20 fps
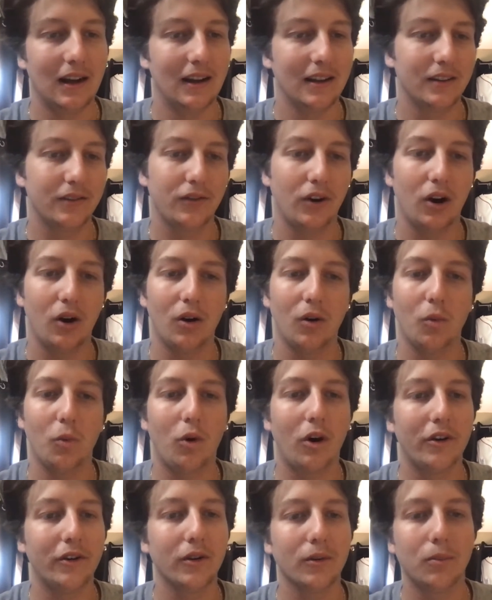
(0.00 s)
He's fought
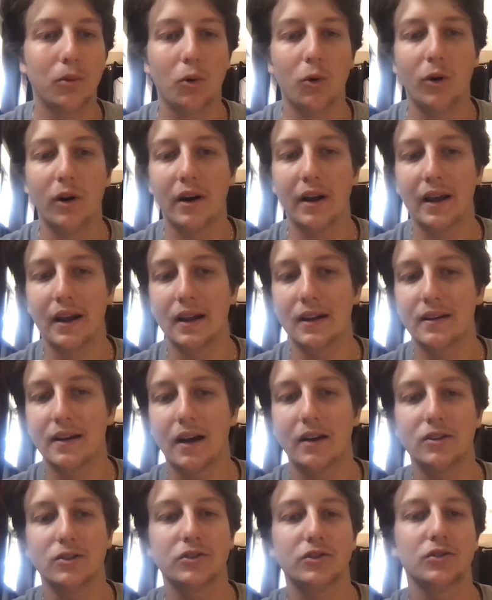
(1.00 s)
Wonder Boy,
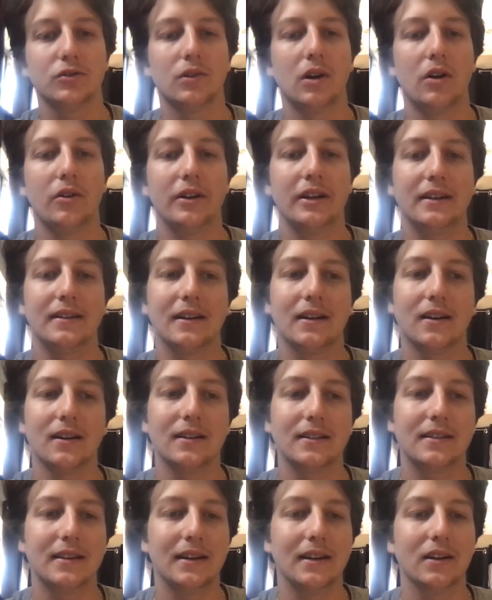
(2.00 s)
Donald Cerrone,
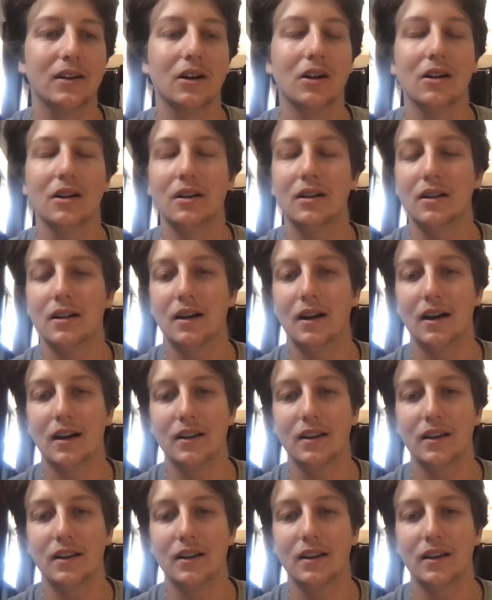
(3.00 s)
Darren Till.